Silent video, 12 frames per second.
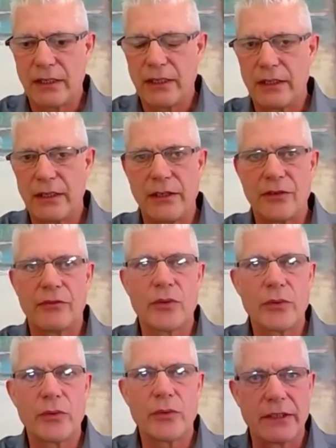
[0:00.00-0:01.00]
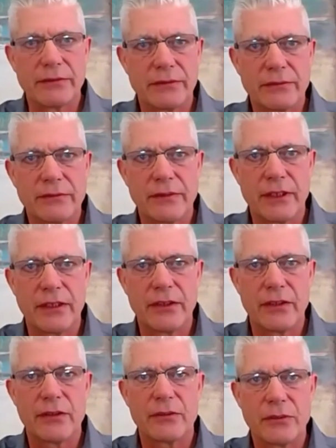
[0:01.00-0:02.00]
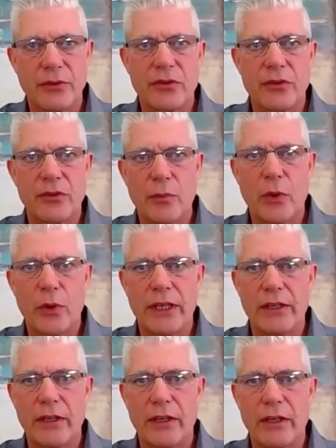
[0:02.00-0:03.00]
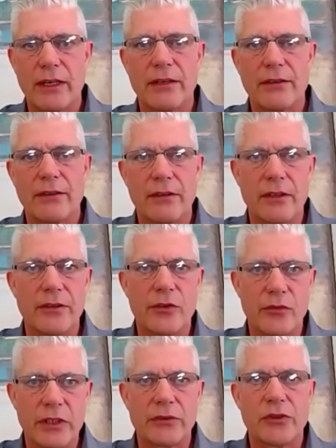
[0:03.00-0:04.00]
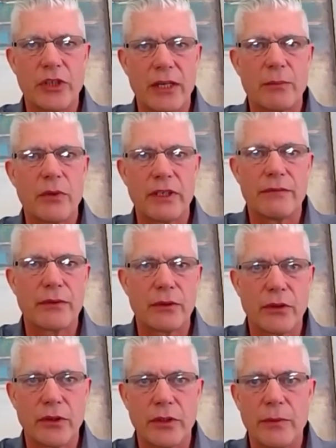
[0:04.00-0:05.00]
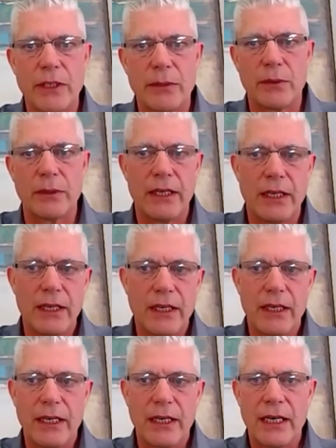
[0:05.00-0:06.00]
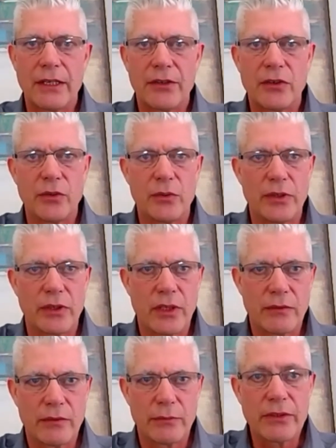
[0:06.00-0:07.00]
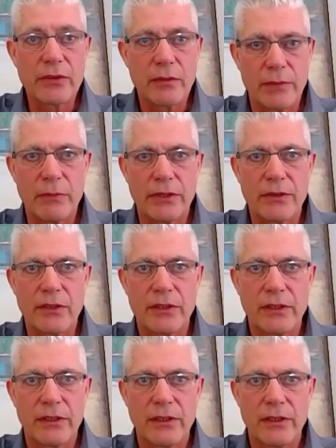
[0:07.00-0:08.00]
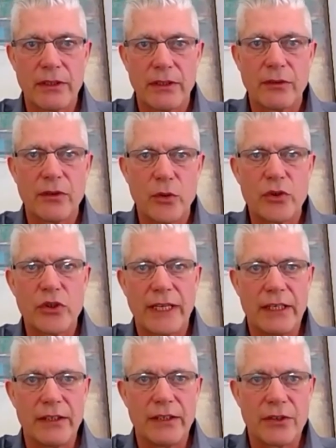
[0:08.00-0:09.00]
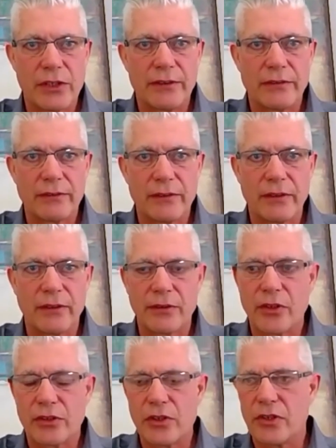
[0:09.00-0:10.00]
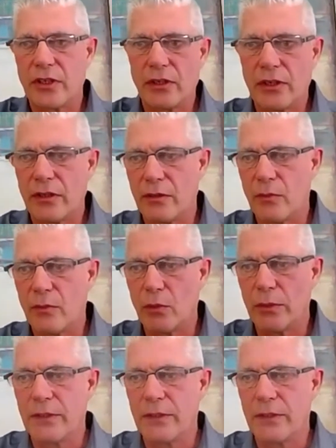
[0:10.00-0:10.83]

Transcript: eroding, to the point that there's real jeopardy for a lot of people. Added to the government's commitments to change, such as they are at the moment,